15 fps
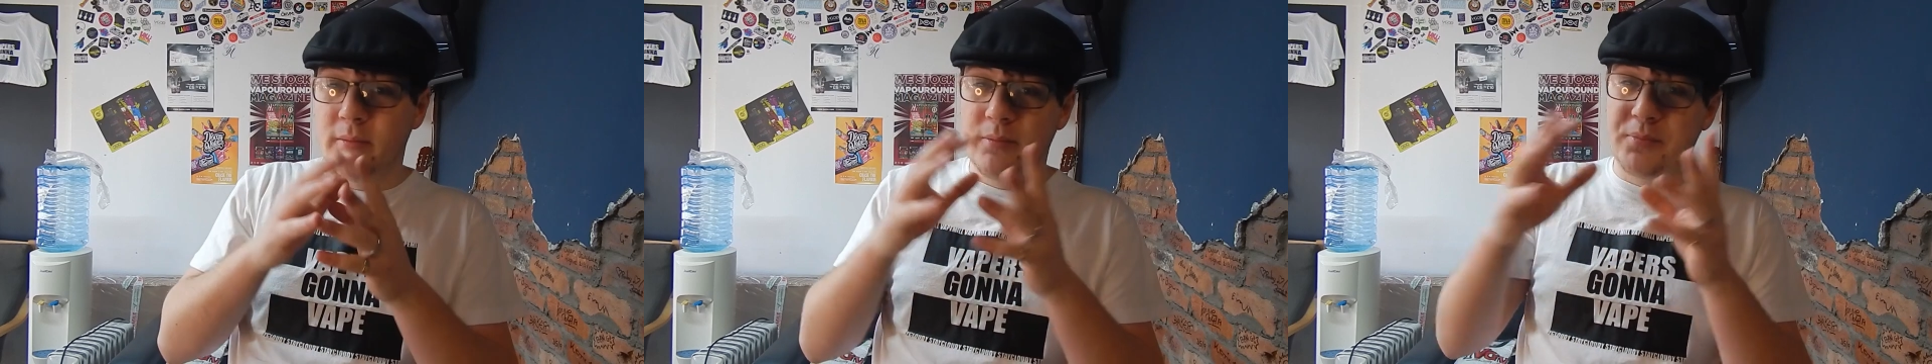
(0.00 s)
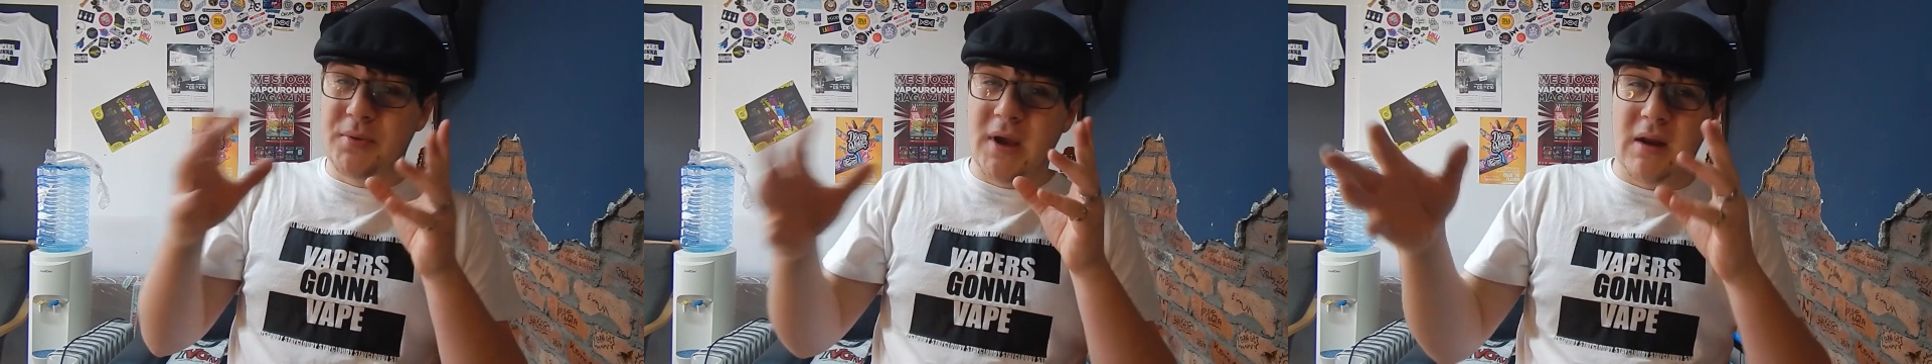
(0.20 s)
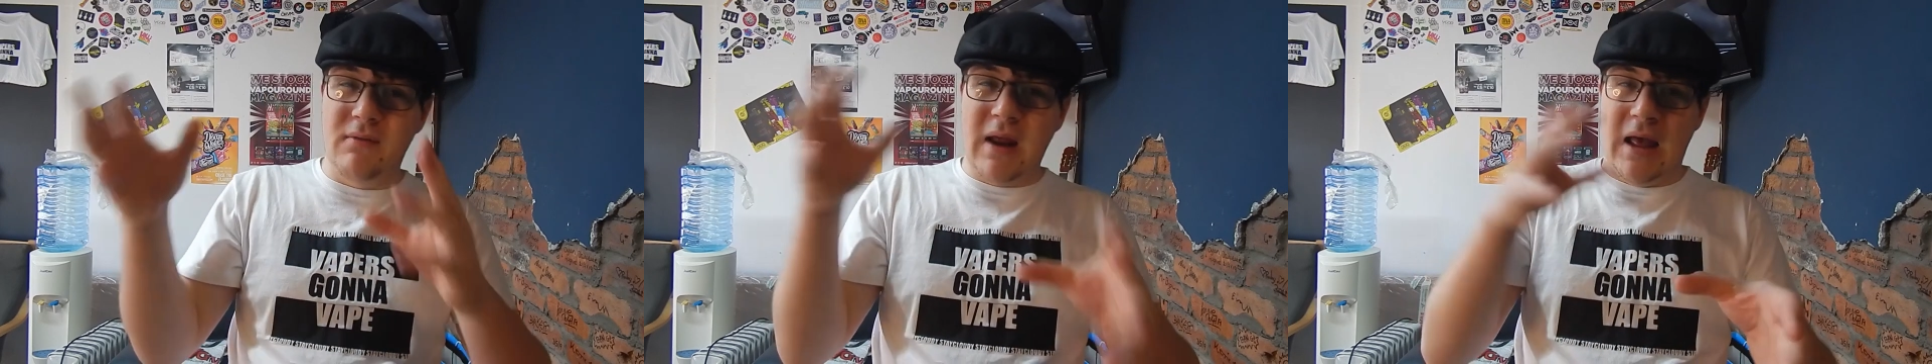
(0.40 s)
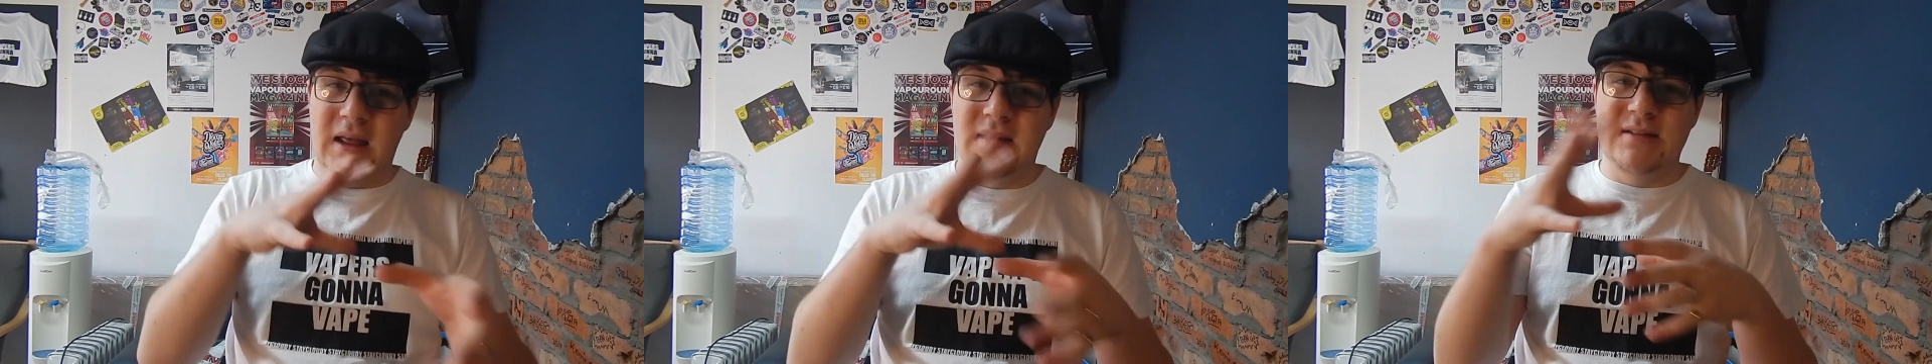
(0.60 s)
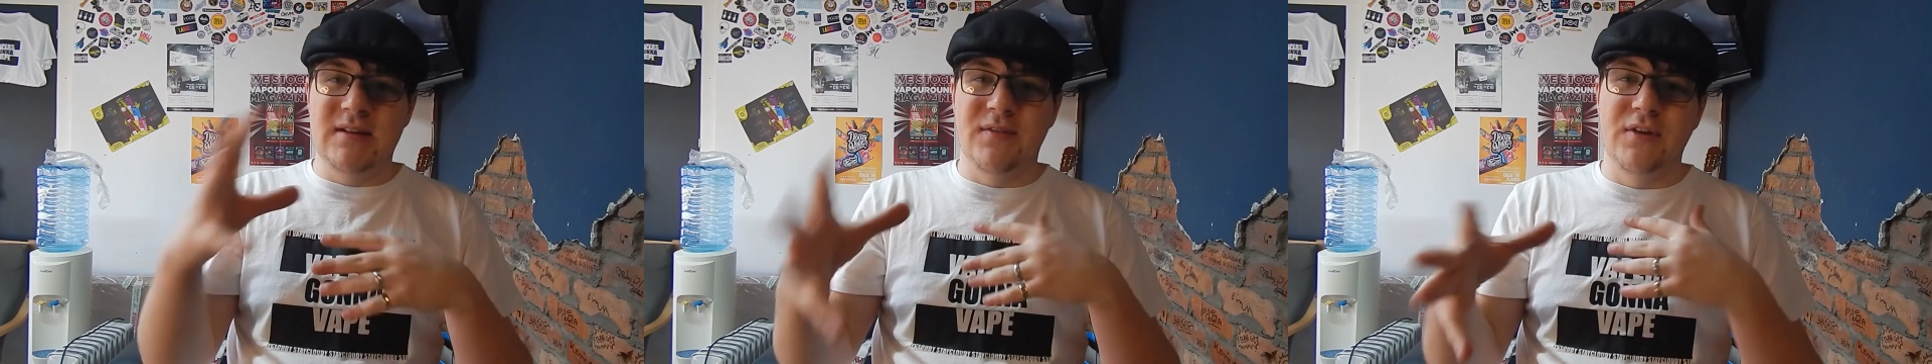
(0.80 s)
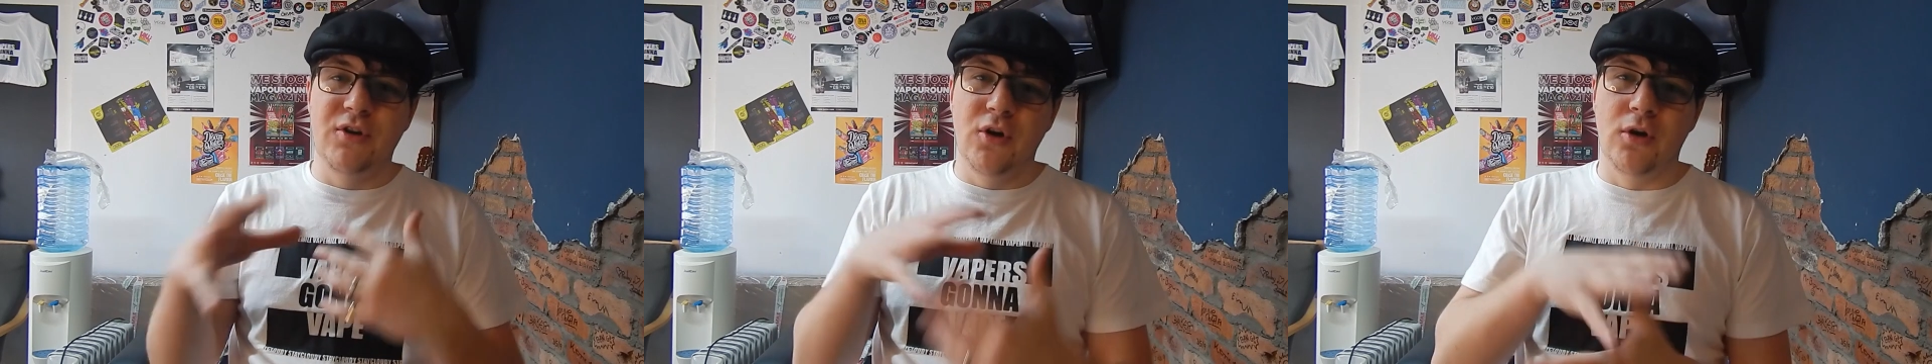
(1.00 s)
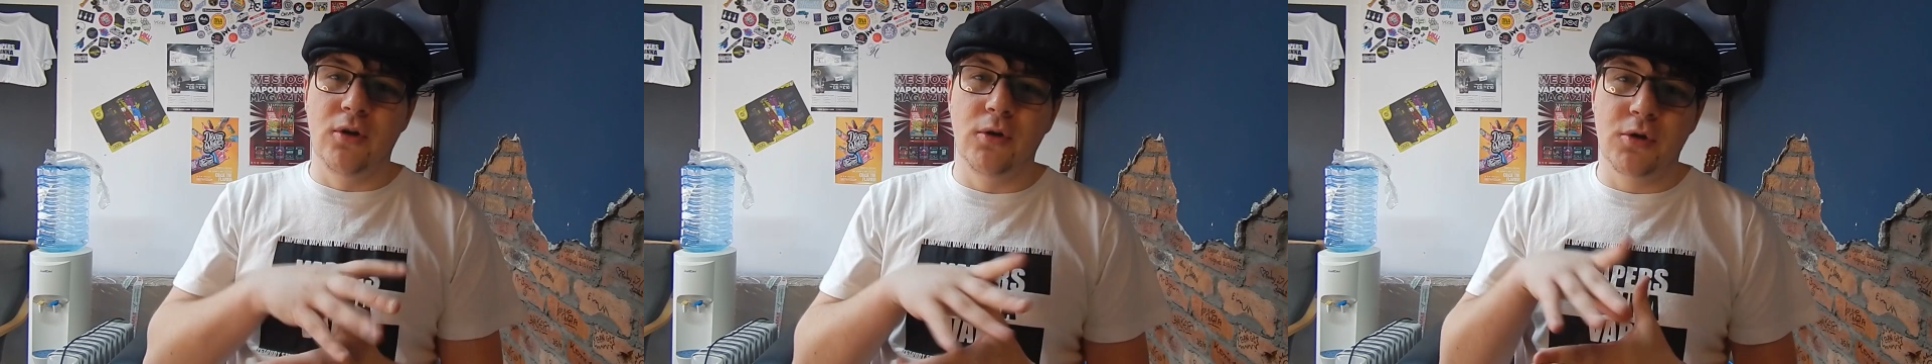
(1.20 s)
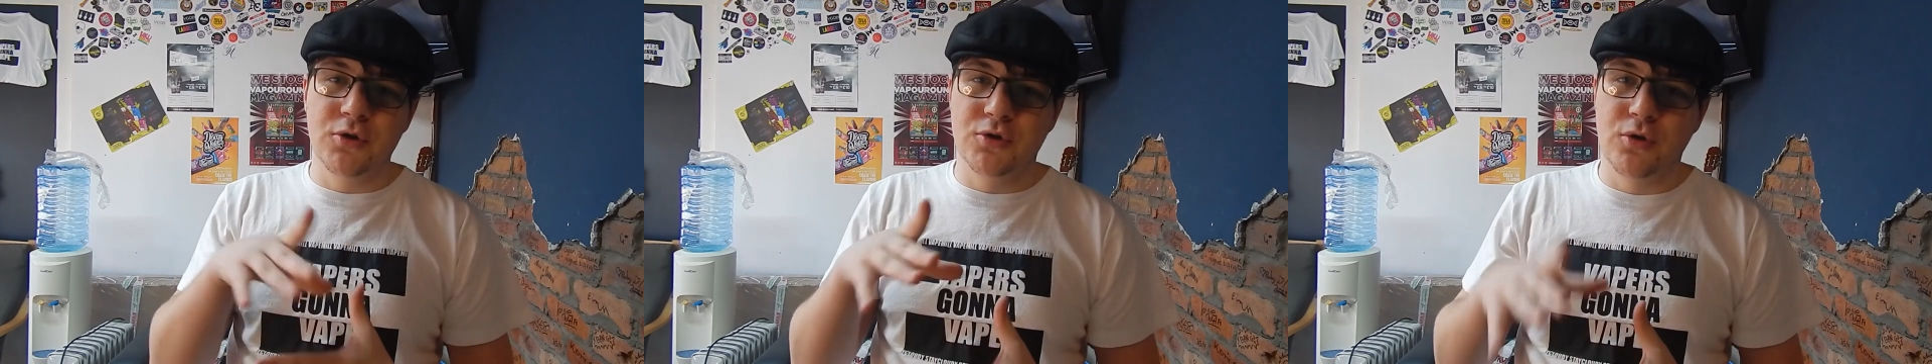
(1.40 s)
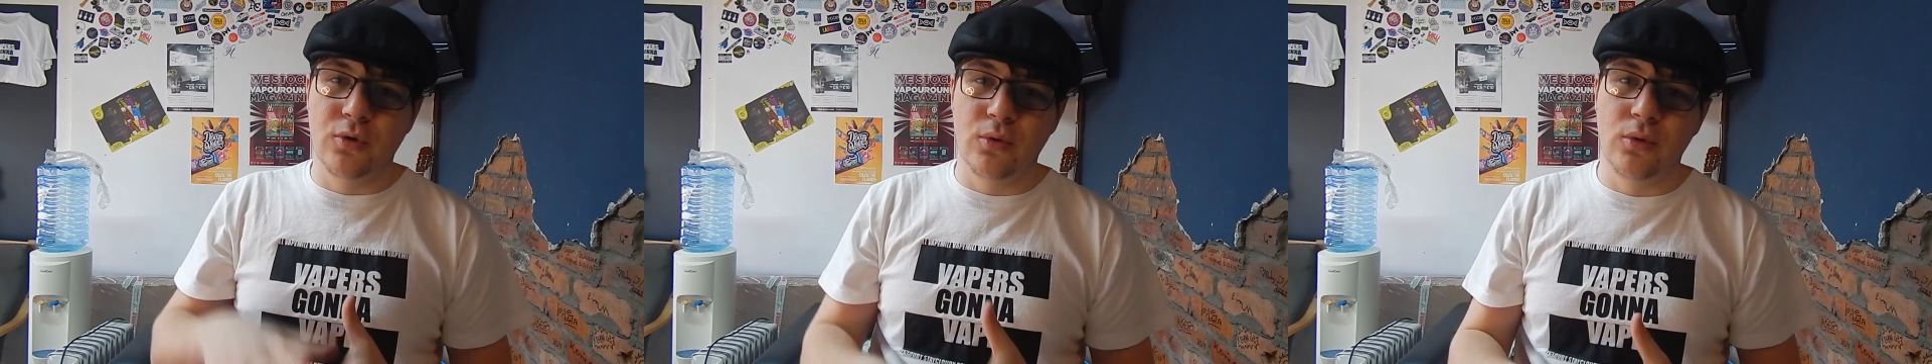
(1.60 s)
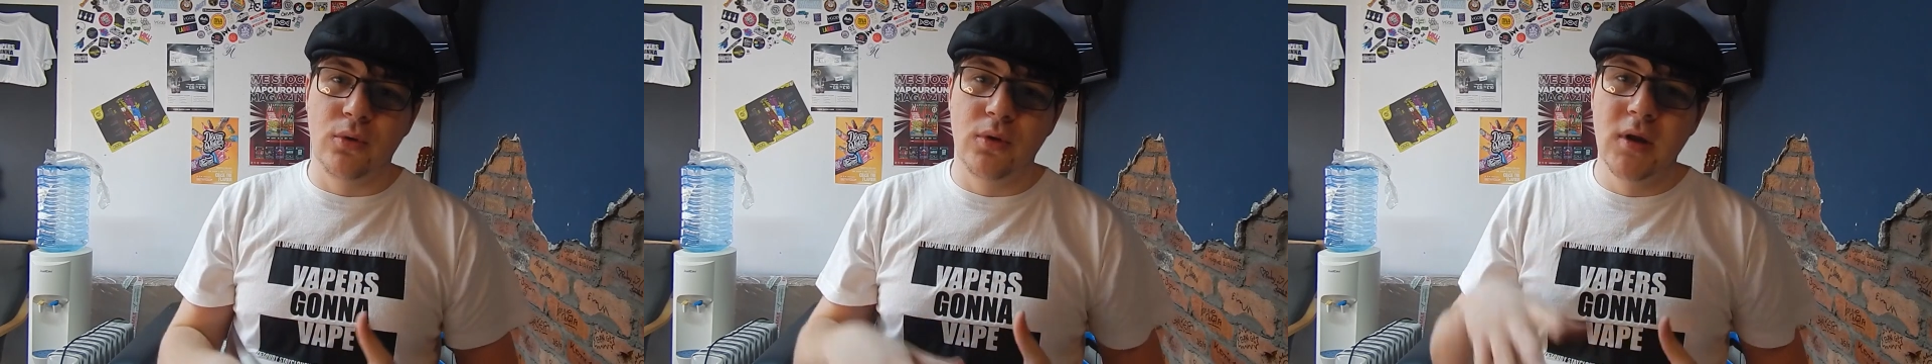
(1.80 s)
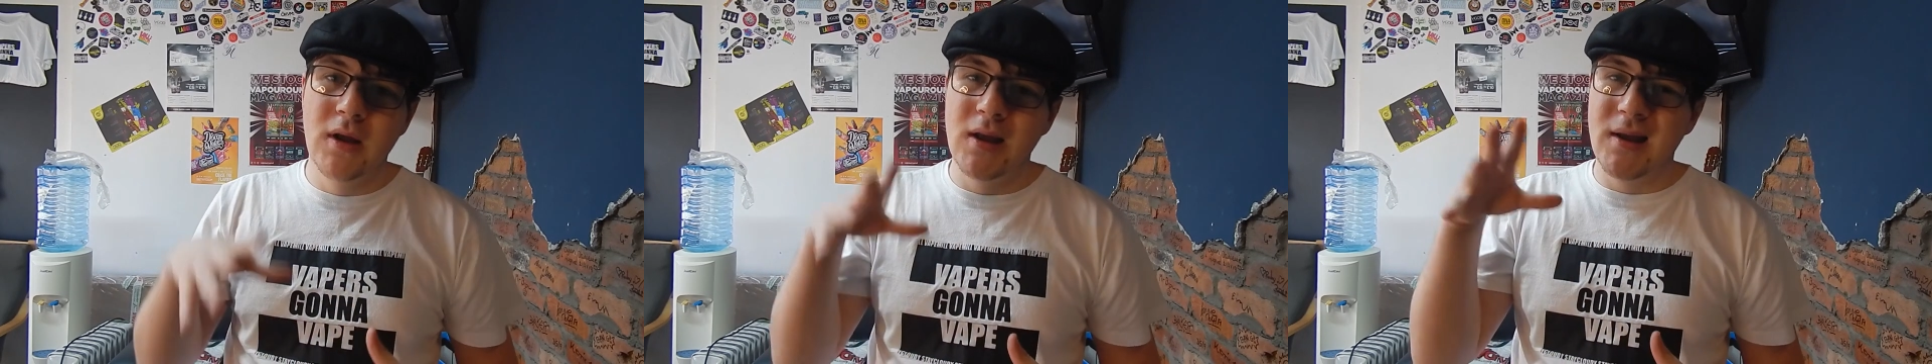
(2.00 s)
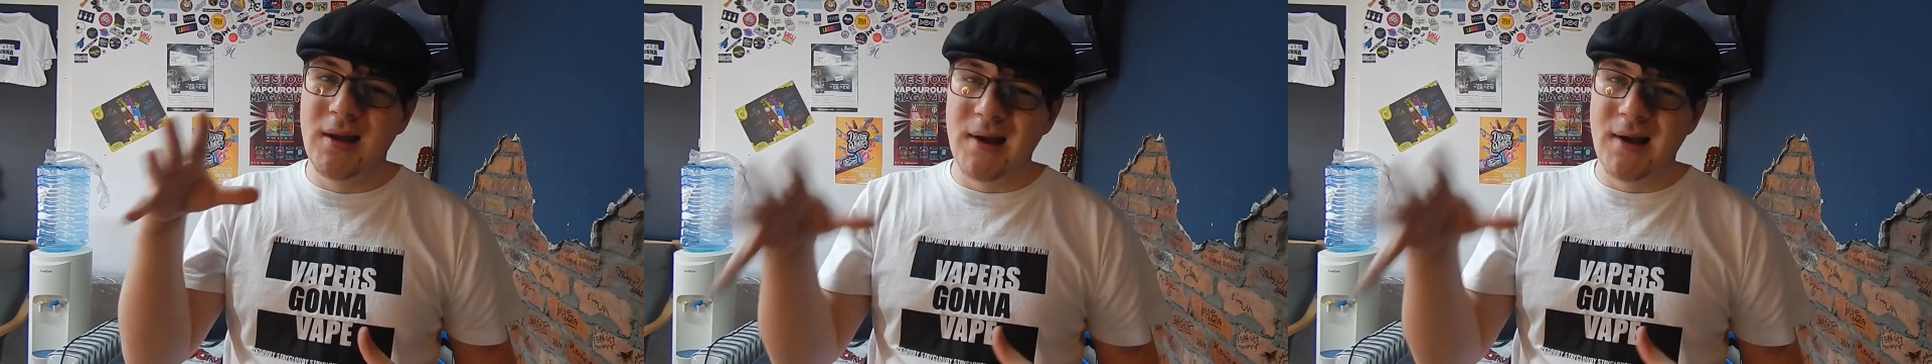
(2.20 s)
but in reality they don't look as cool